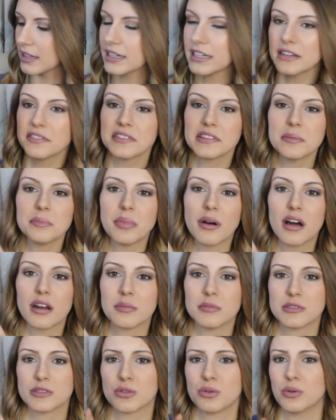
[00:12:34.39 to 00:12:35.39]
Like, even the
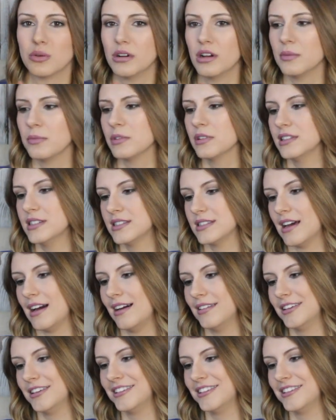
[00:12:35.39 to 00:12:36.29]
bottom is cool. I'm really sad.